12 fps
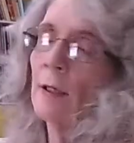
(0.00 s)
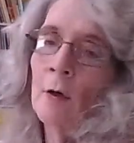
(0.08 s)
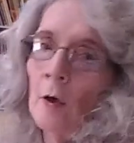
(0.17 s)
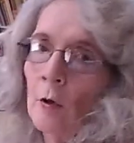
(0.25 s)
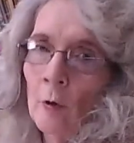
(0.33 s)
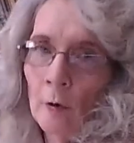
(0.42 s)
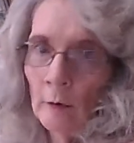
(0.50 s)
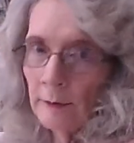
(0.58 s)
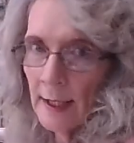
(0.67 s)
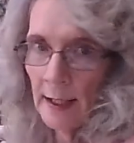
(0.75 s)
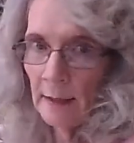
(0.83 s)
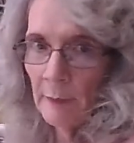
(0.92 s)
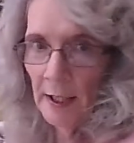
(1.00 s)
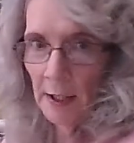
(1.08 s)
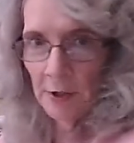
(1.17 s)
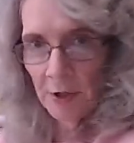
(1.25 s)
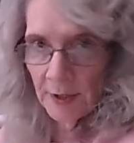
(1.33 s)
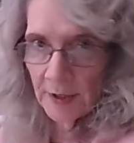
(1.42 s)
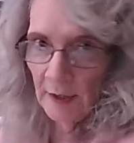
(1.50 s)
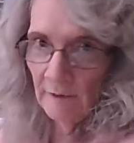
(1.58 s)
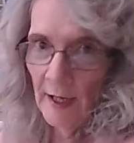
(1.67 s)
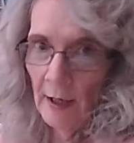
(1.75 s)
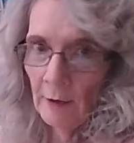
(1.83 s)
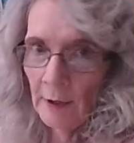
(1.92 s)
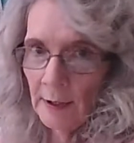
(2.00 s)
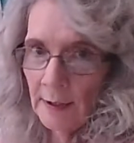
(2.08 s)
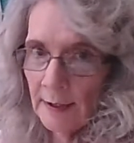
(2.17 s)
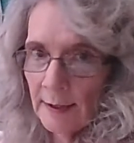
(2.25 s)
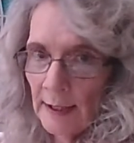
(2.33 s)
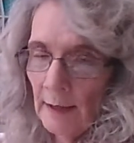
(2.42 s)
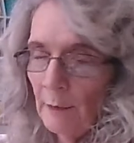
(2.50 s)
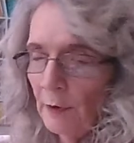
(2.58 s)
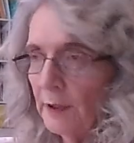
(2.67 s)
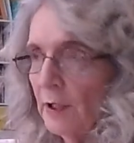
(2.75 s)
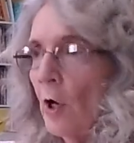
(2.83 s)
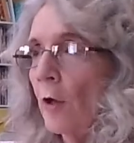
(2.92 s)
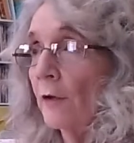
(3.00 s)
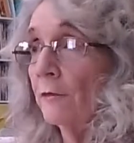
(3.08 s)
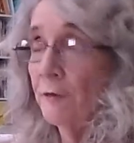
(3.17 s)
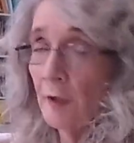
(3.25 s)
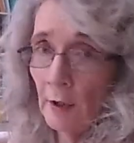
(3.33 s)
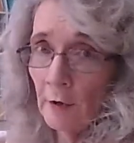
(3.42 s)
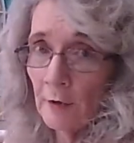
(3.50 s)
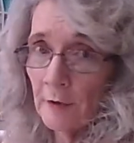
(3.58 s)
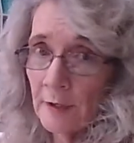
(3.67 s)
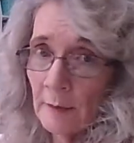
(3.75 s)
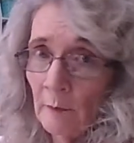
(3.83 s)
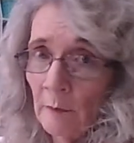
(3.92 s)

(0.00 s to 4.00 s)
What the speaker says: a whole 10 pages of how it is assembled, and all the fillers,